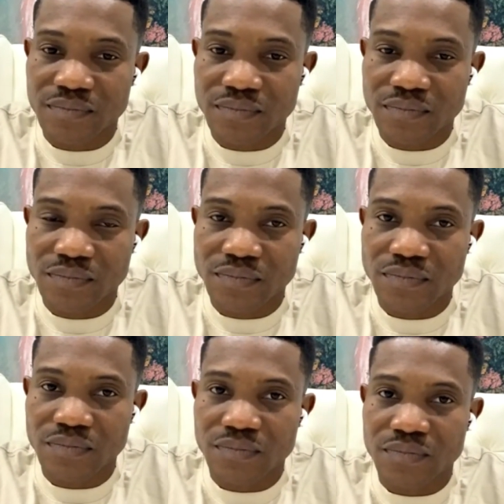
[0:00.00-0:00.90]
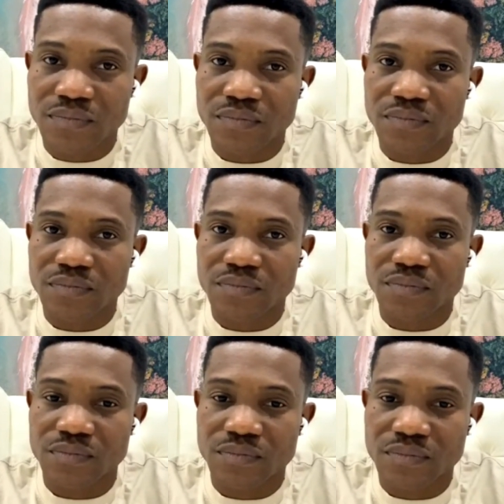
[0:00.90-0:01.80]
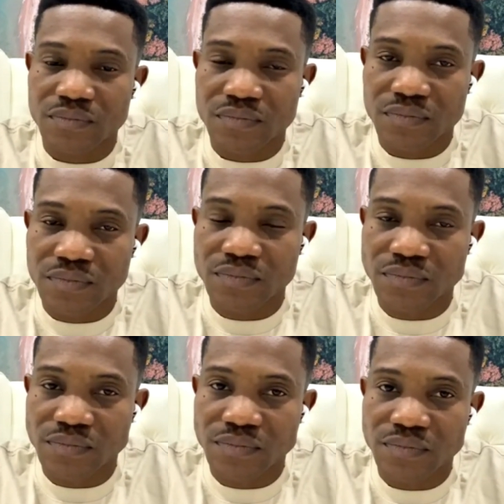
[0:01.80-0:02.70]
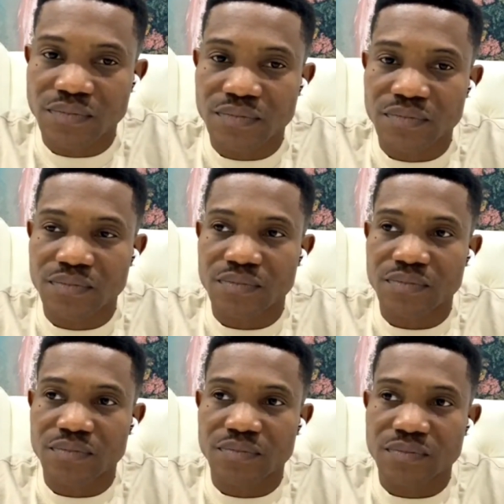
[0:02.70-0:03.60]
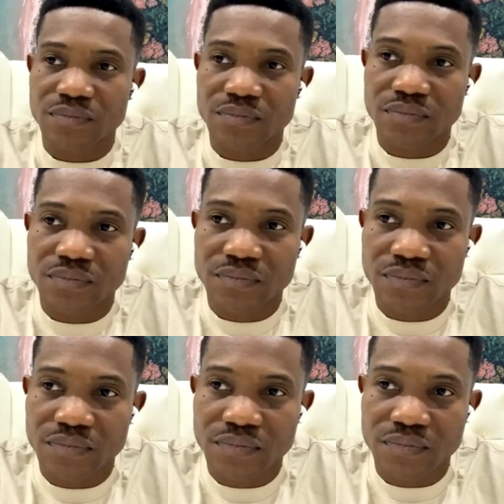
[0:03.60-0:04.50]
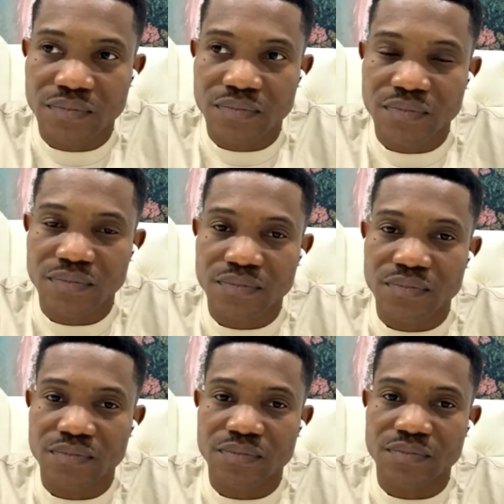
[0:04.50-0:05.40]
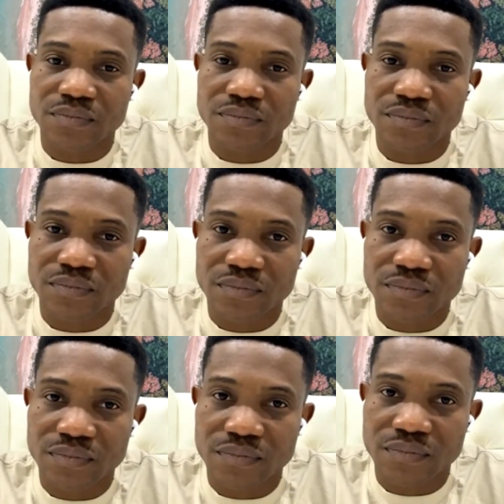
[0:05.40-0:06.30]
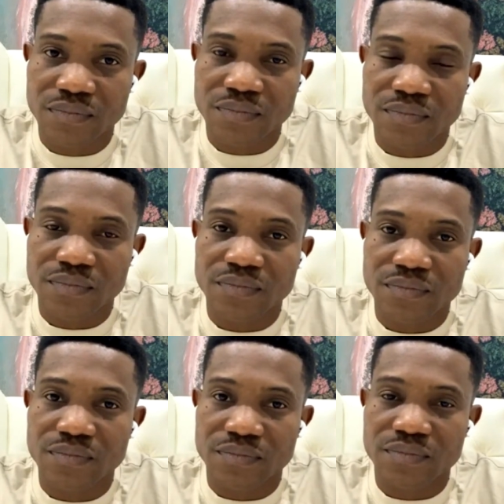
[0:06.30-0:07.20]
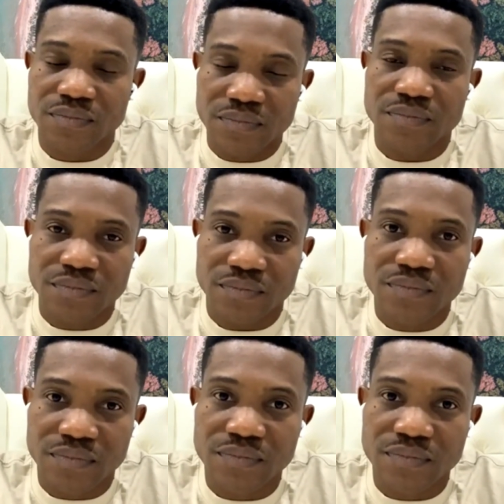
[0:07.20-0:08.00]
[no speech]